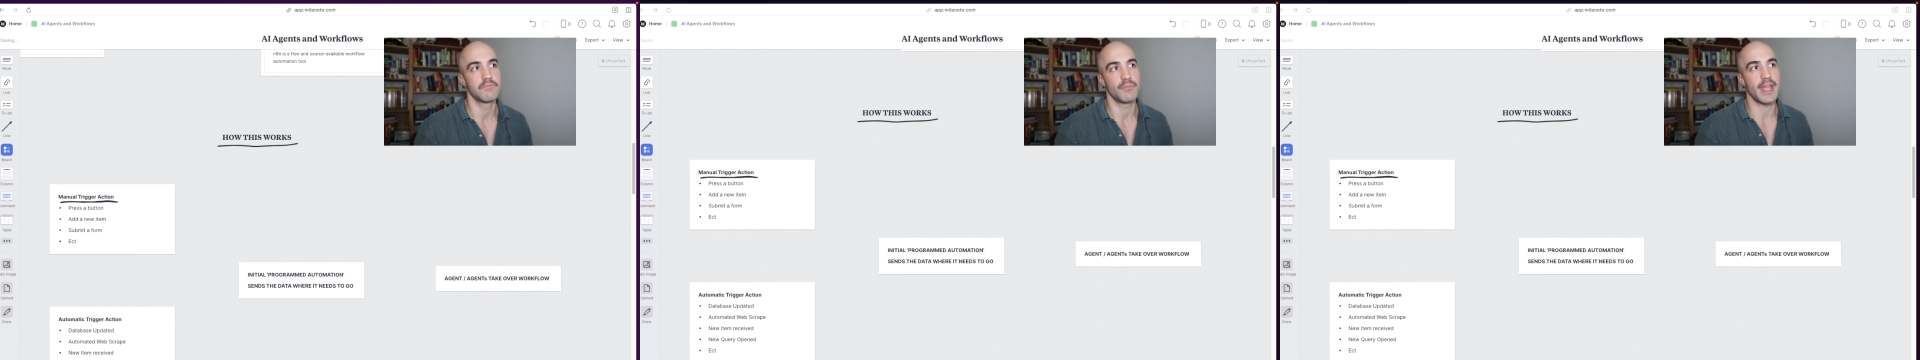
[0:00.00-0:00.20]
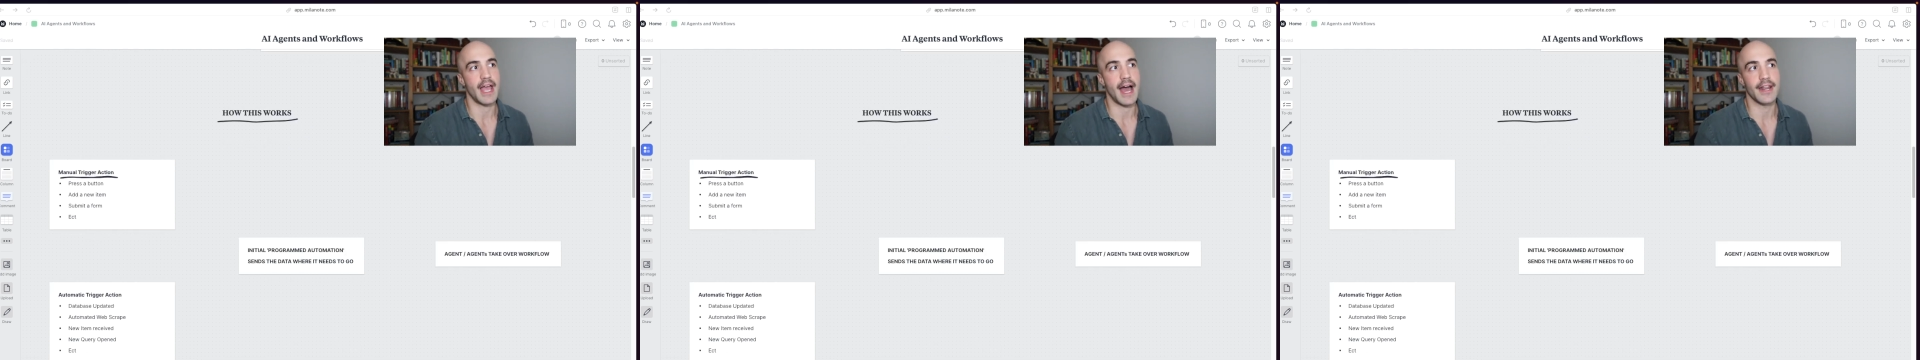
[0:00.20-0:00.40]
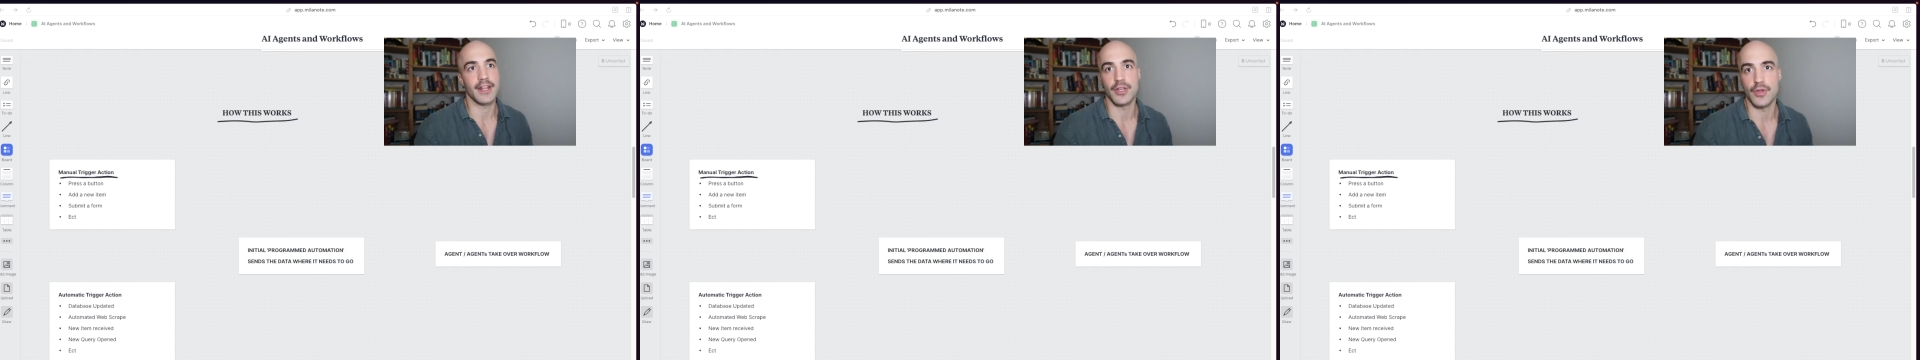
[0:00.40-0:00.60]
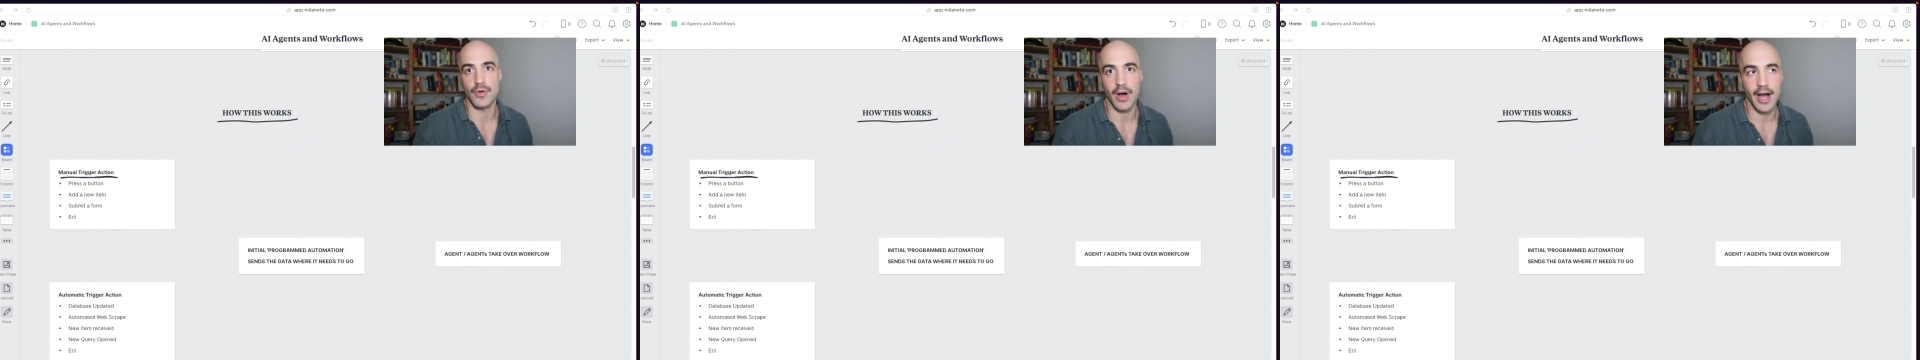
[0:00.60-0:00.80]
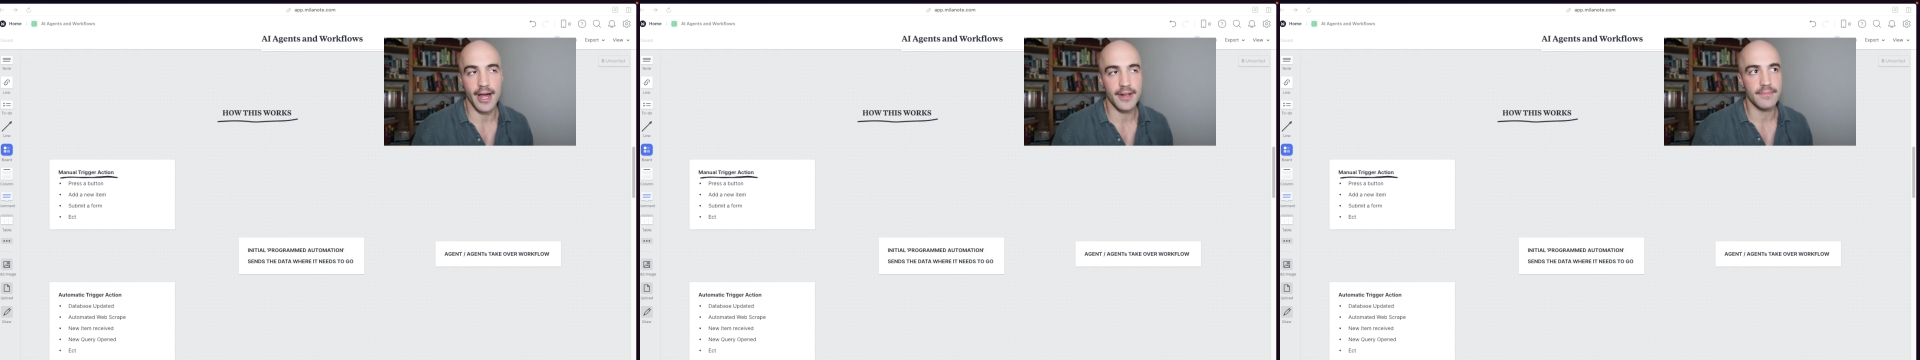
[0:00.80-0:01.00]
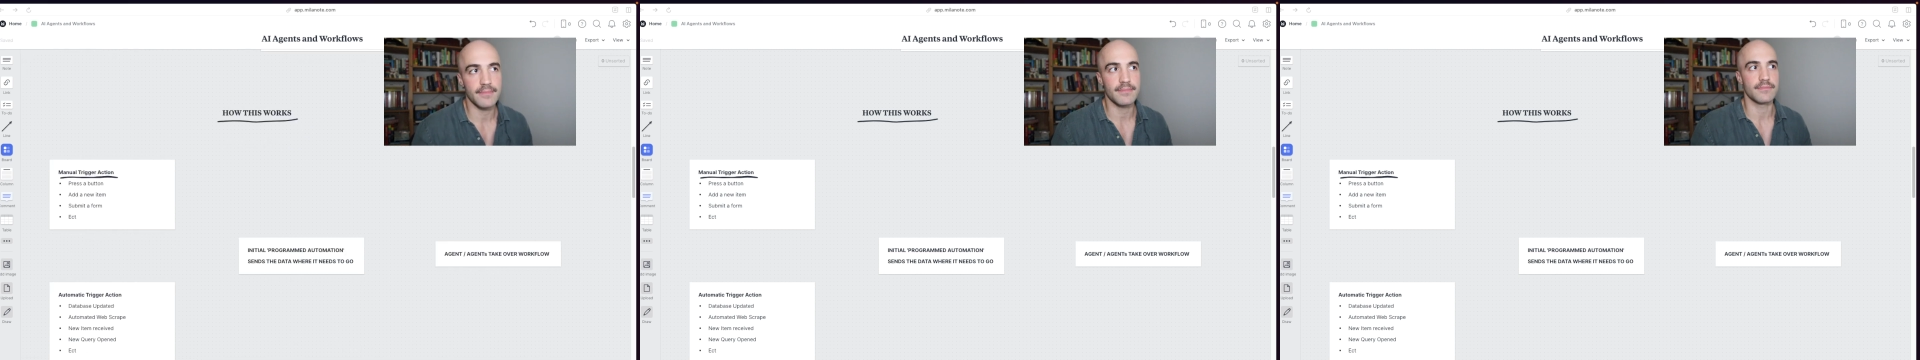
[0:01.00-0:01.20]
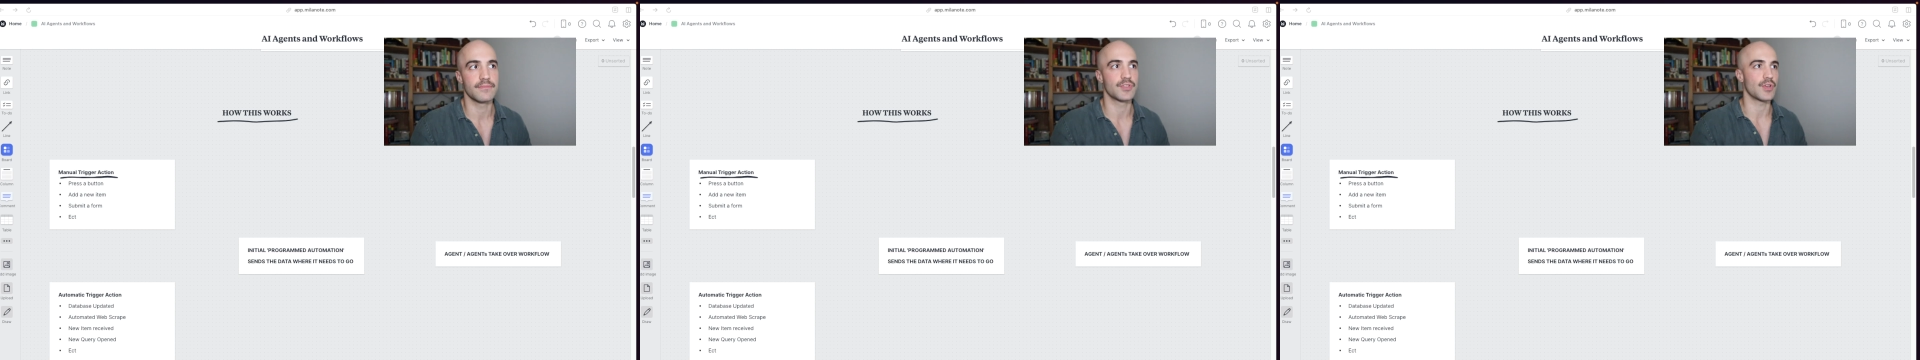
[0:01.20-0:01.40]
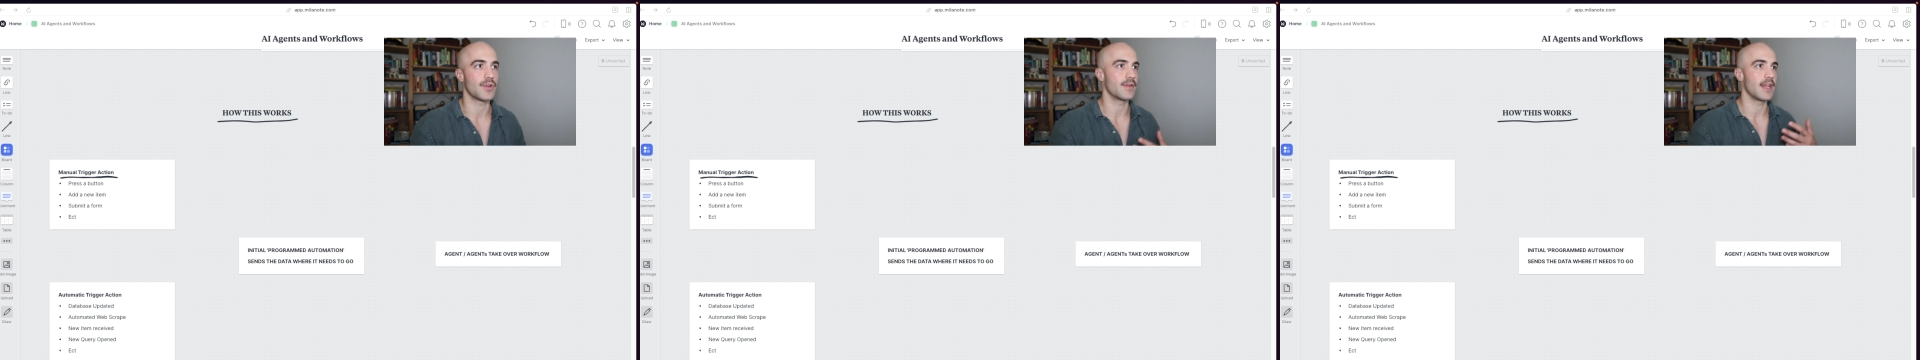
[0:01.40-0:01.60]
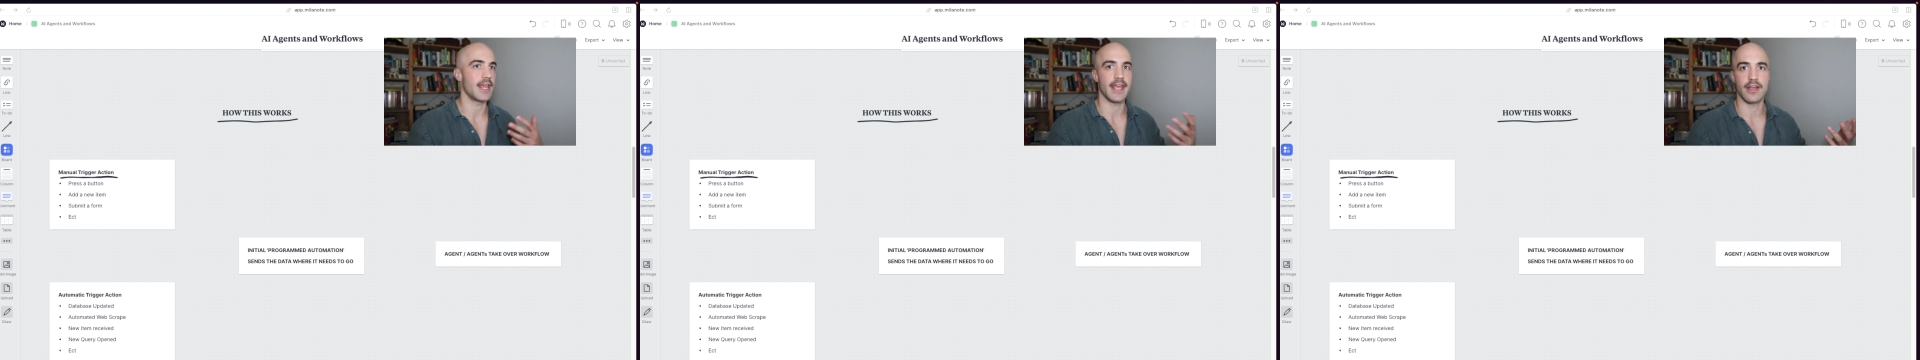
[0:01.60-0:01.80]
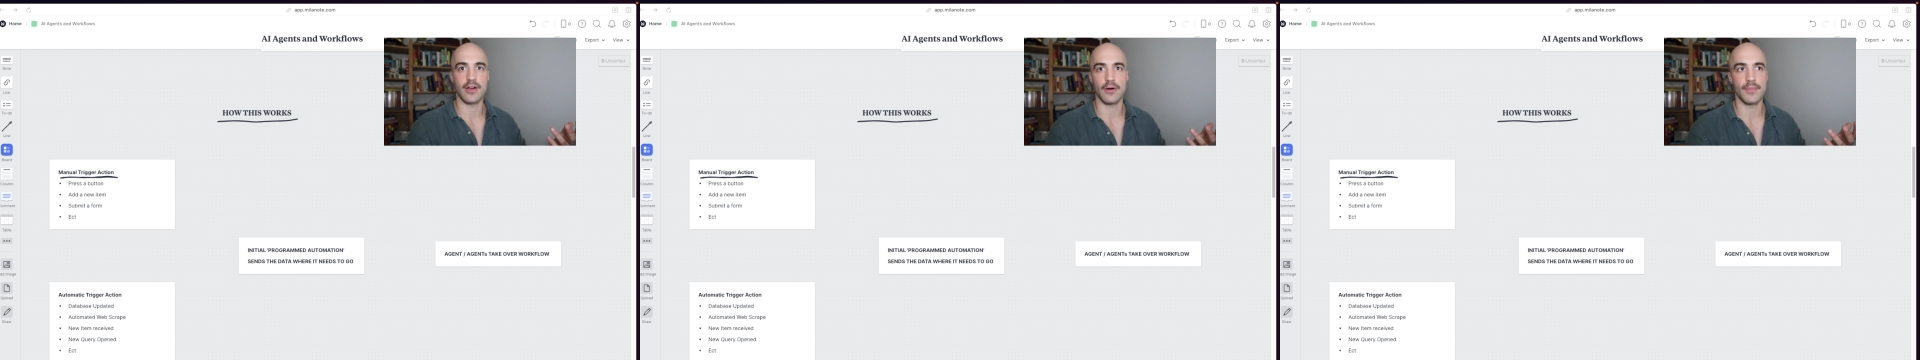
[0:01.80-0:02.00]
We add a new item, so an
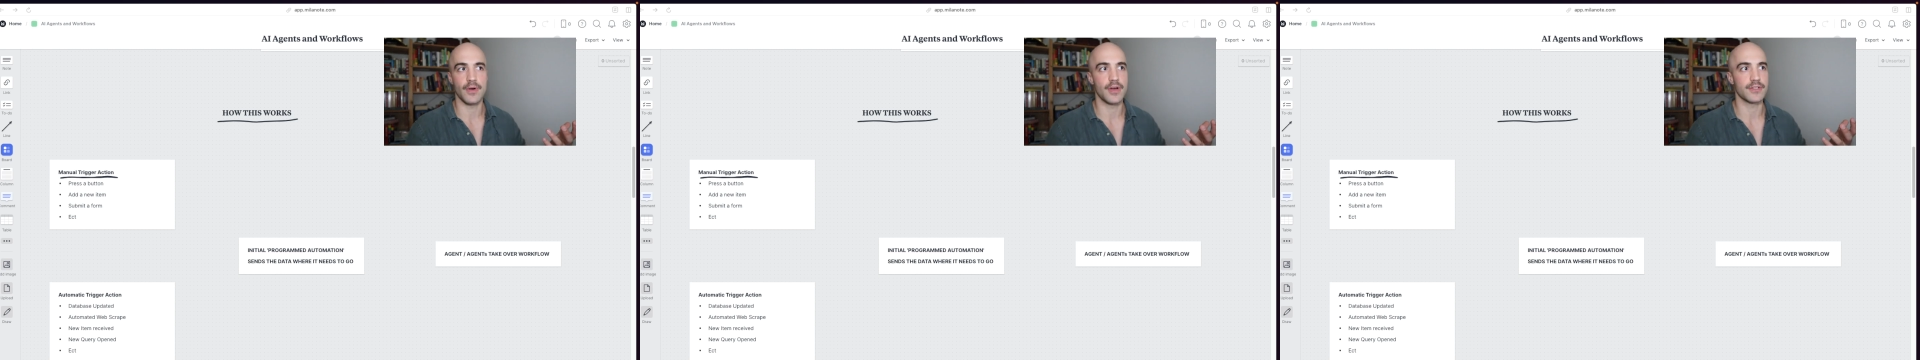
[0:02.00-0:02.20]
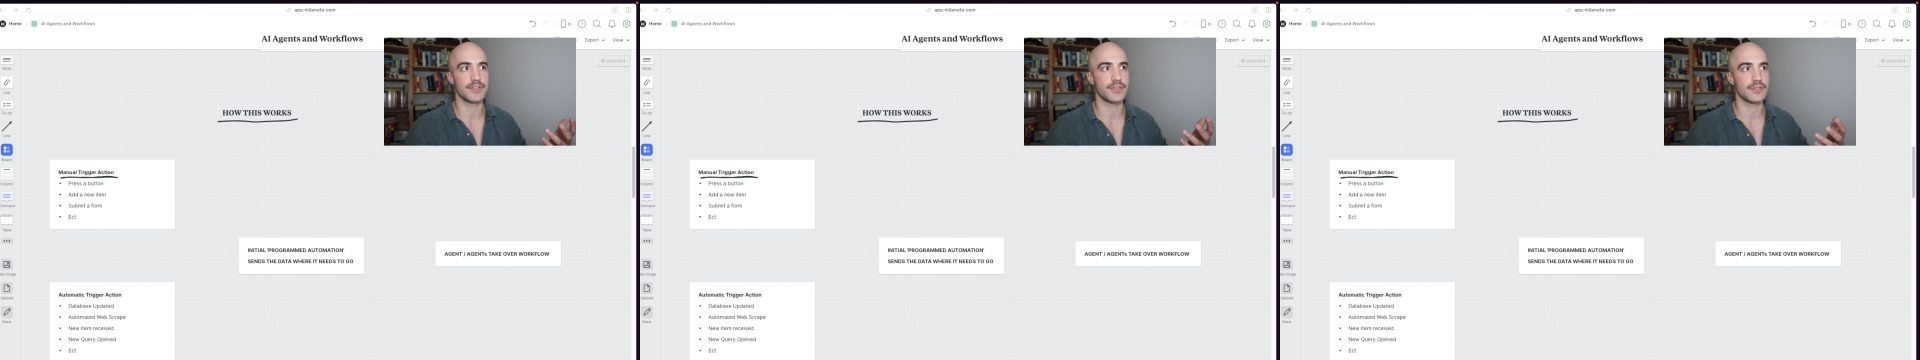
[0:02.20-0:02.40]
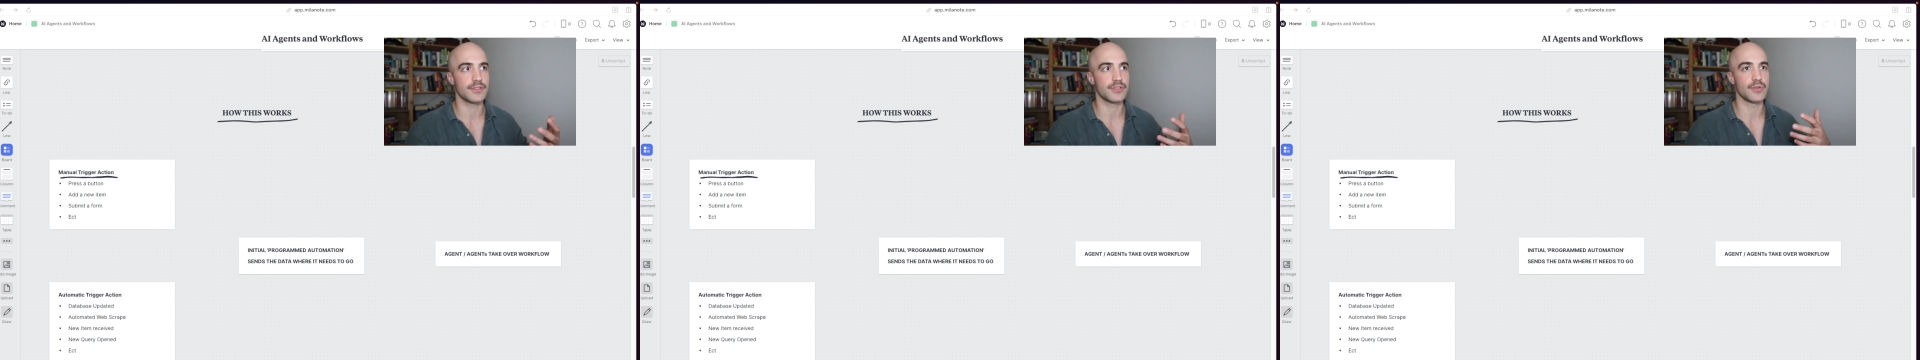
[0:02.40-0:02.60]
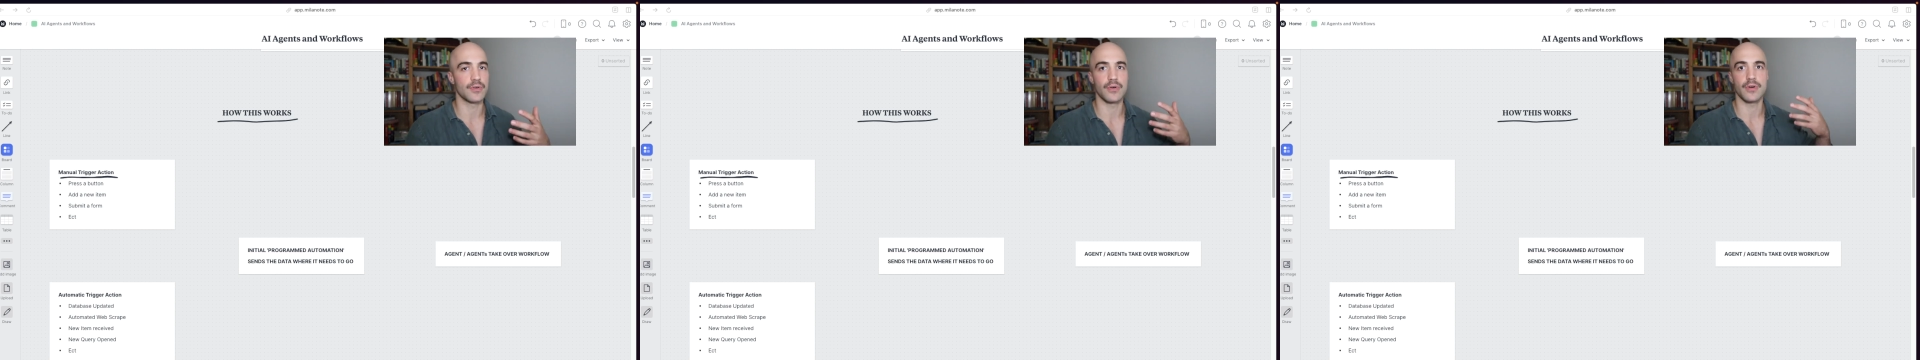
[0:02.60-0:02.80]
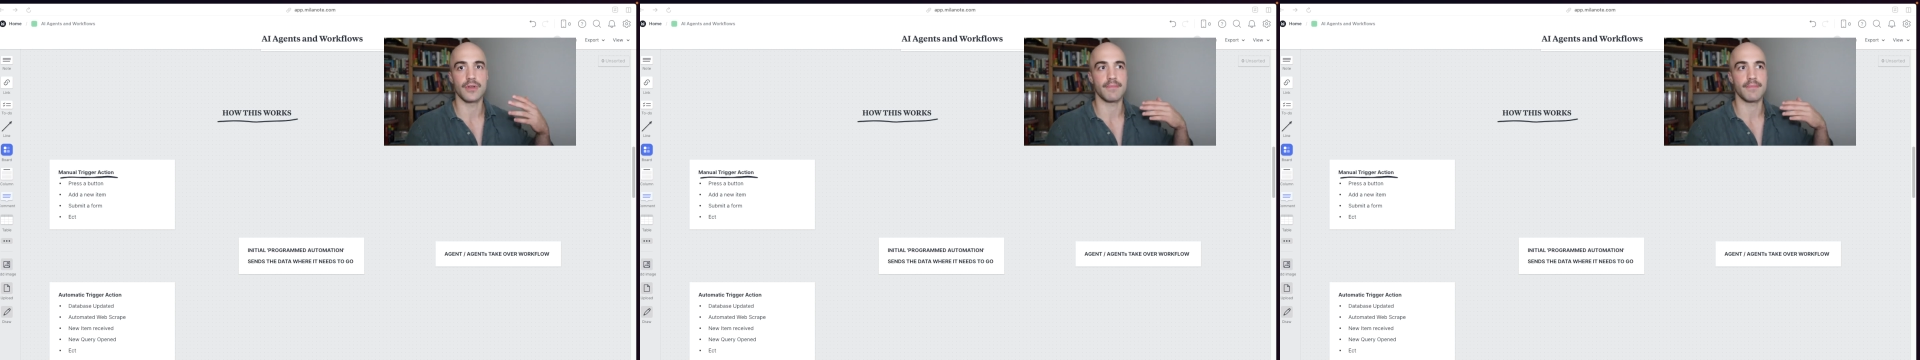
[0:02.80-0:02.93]
e-commerce store,